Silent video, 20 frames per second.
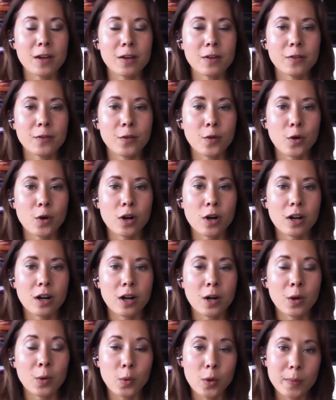for
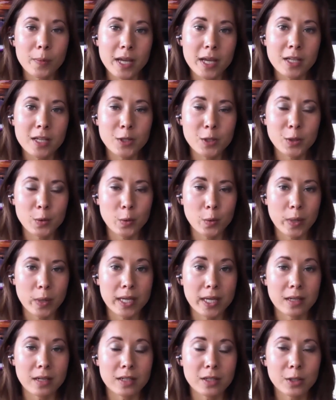a woman
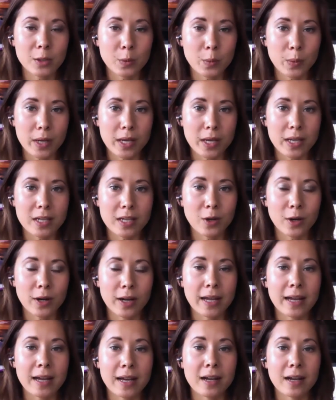to win
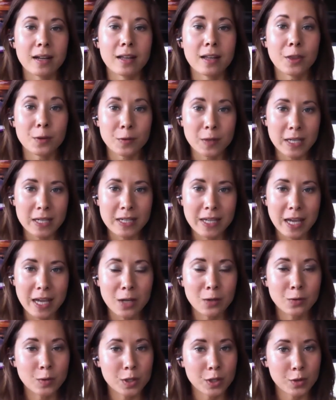a 3-day
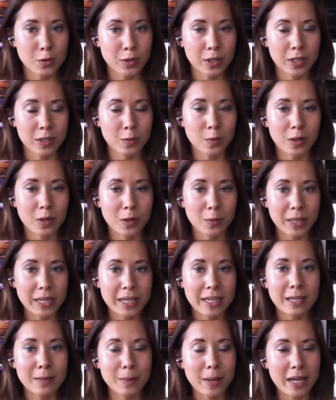retreat with me
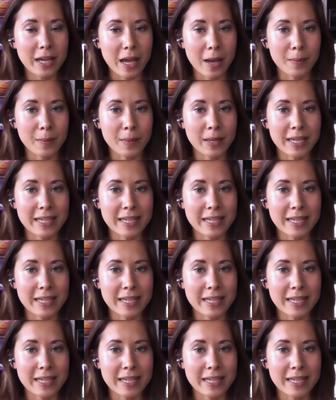in Miami.